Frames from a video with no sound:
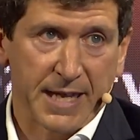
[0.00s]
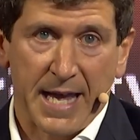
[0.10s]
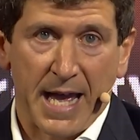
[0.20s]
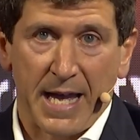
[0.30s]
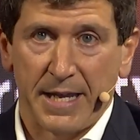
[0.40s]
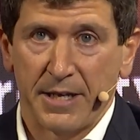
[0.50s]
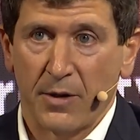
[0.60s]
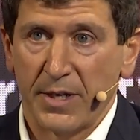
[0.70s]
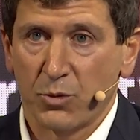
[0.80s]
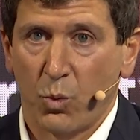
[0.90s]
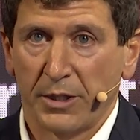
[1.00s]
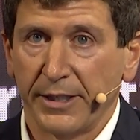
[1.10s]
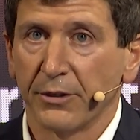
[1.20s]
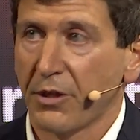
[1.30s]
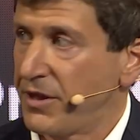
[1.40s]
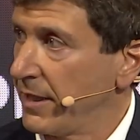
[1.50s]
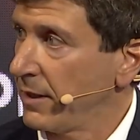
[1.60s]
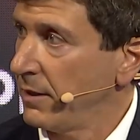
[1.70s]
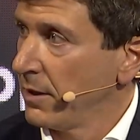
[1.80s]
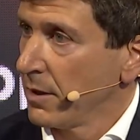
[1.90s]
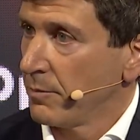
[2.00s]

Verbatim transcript: and again, I, you know, it's one little thing,